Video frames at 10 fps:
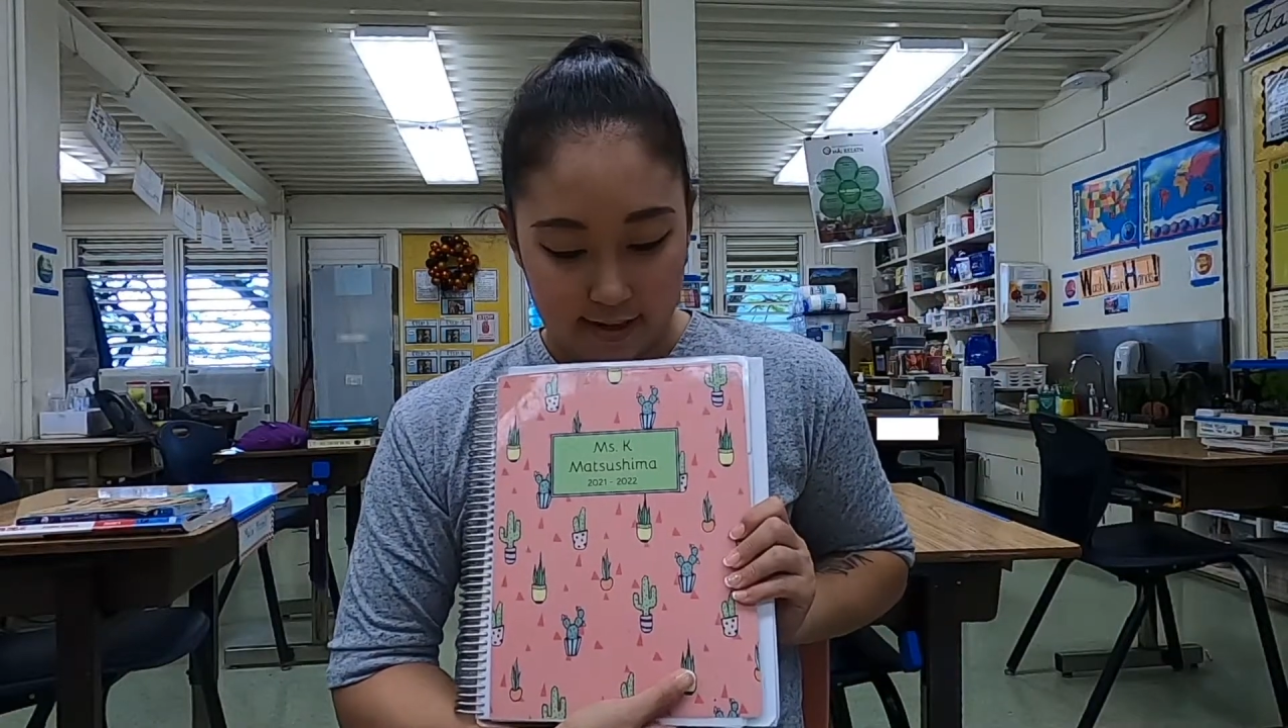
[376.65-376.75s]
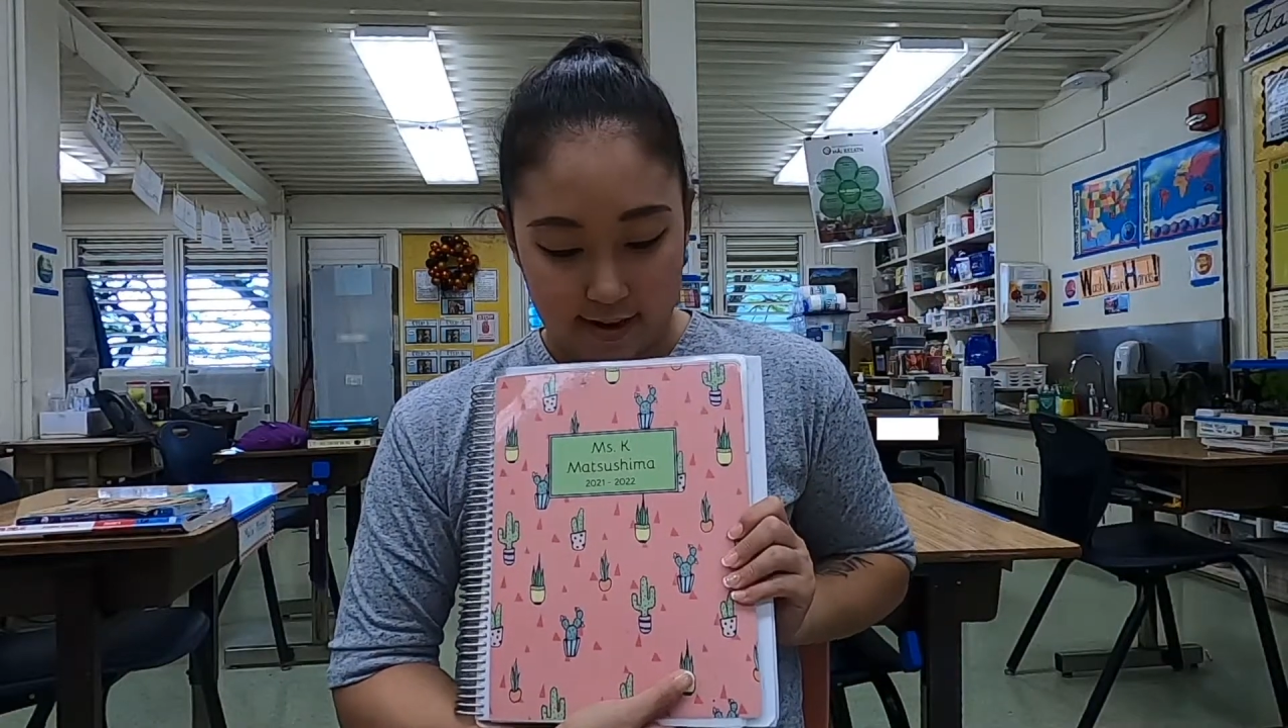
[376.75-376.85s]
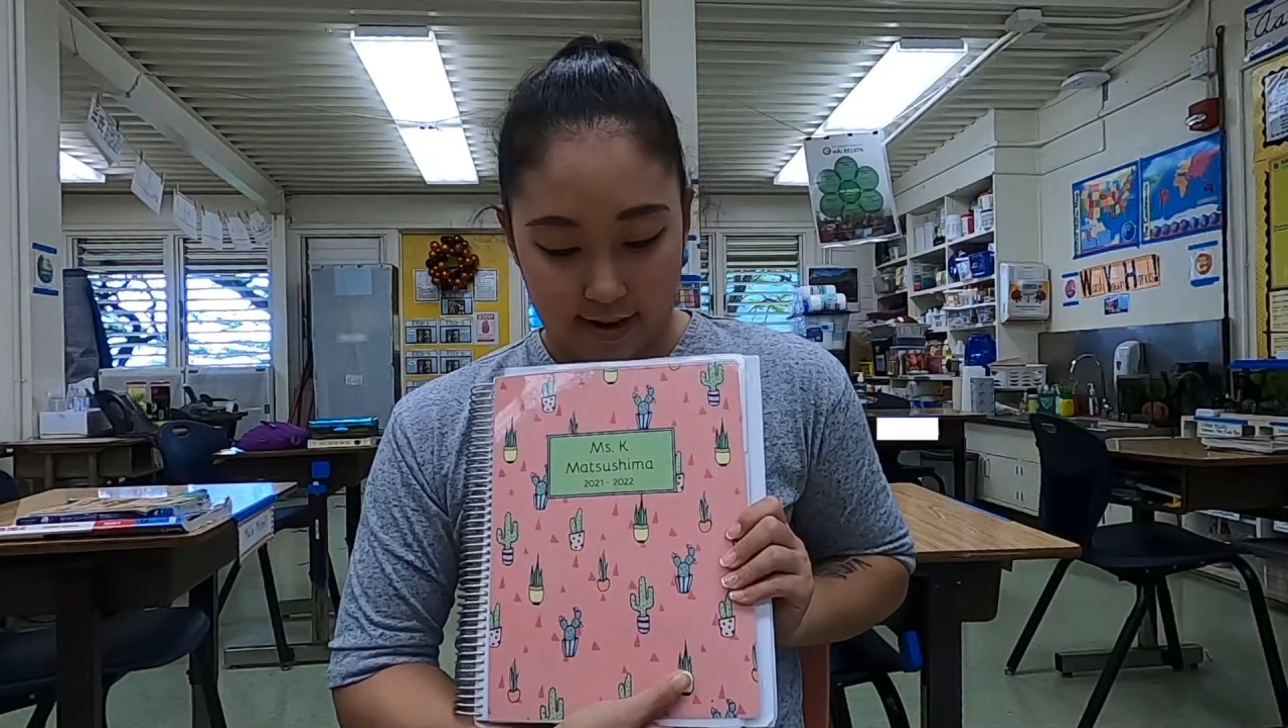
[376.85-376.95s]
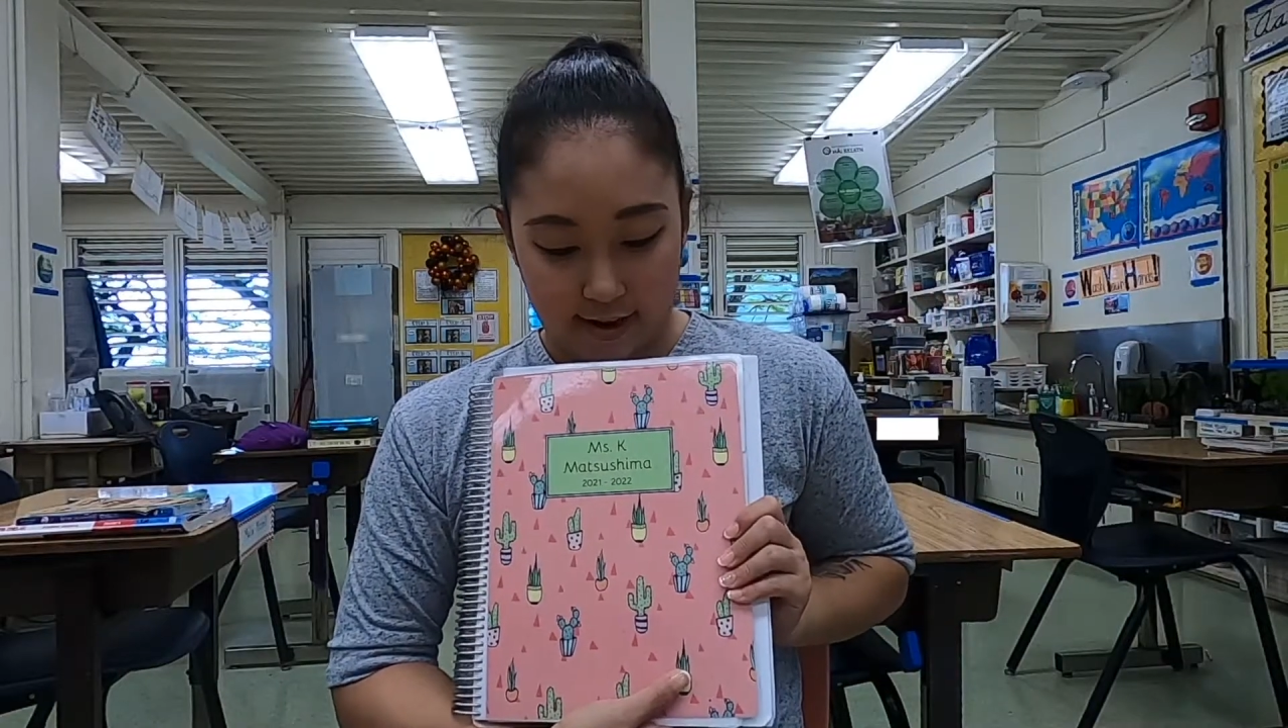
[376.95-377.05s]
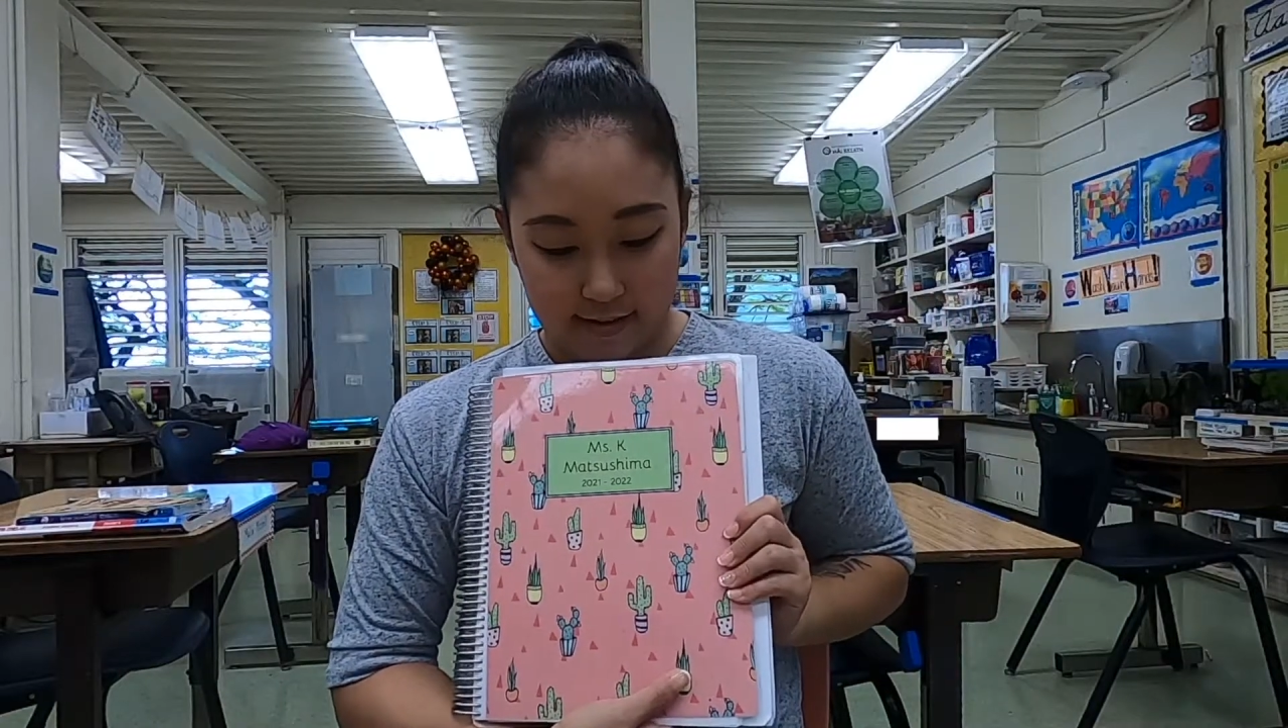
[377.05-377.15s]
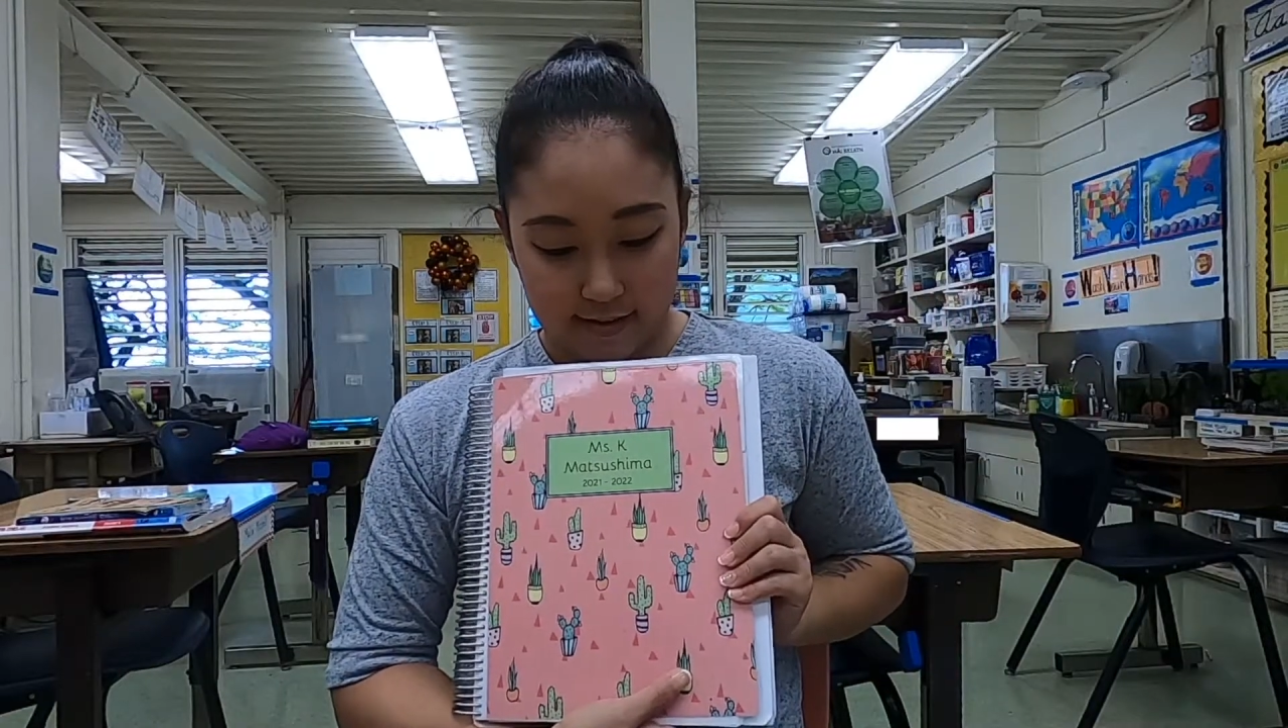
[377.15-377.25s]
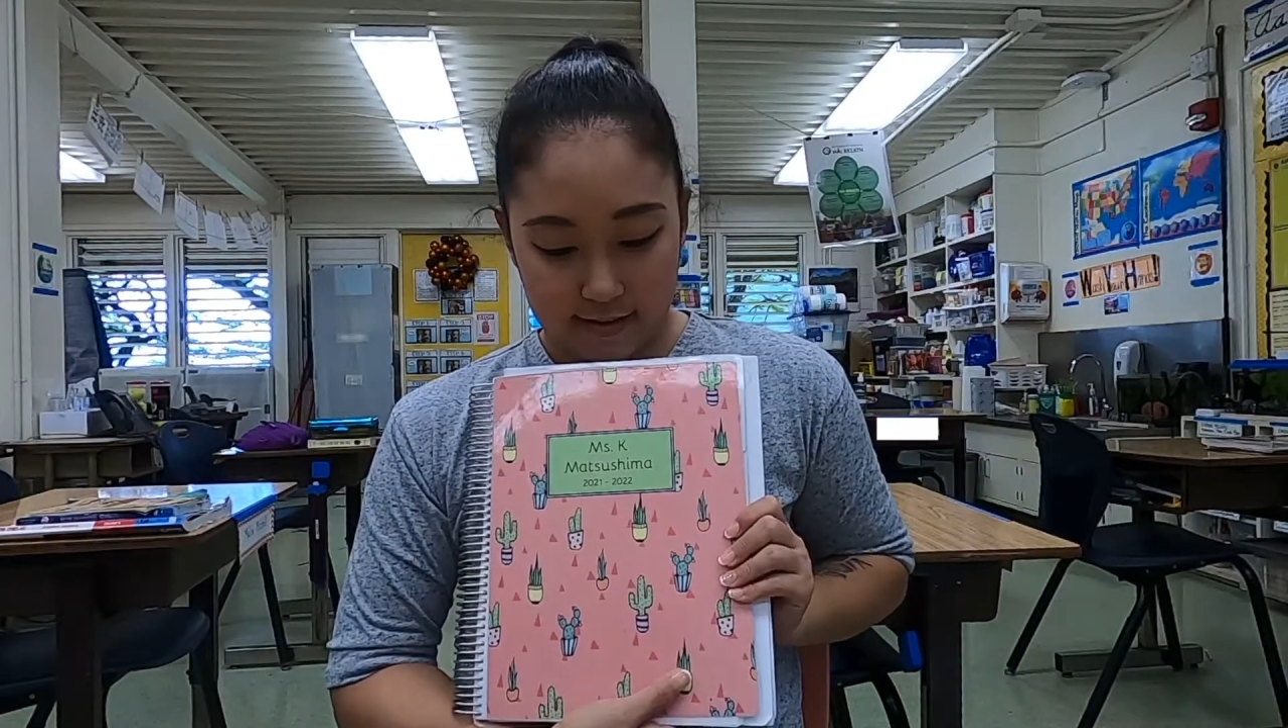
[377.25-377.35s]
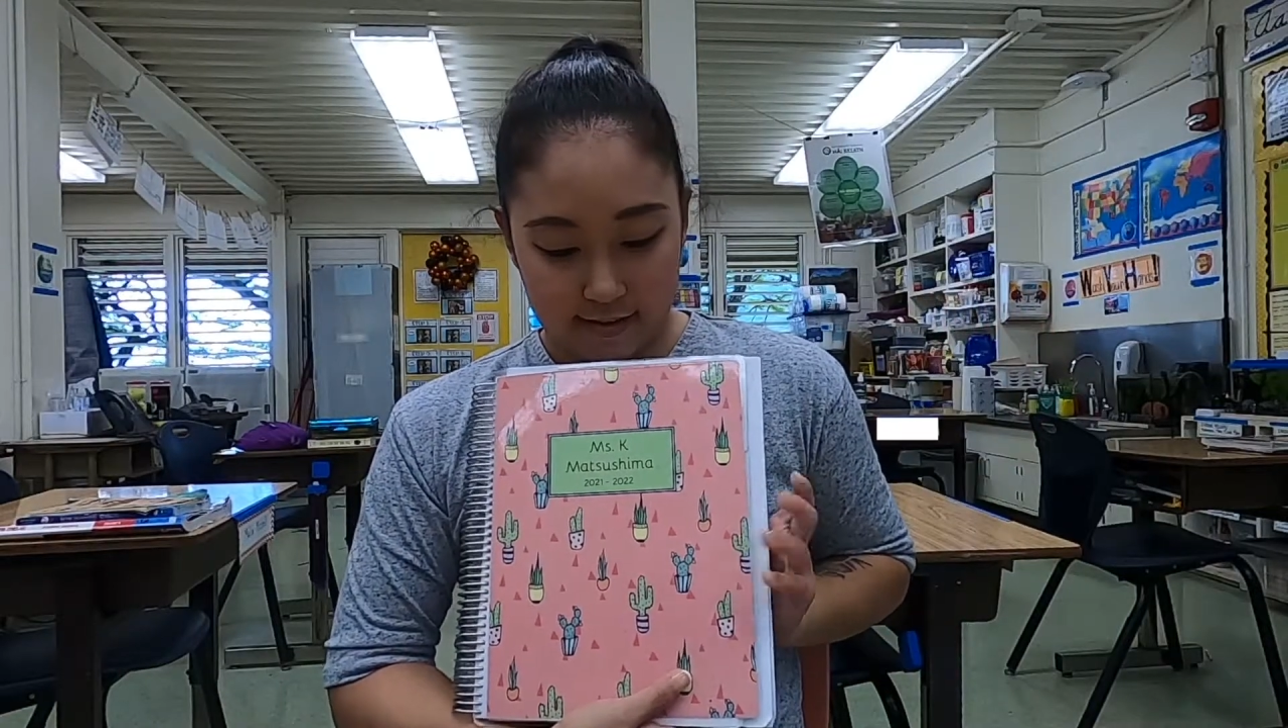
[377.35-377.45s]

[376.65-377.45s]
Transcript: and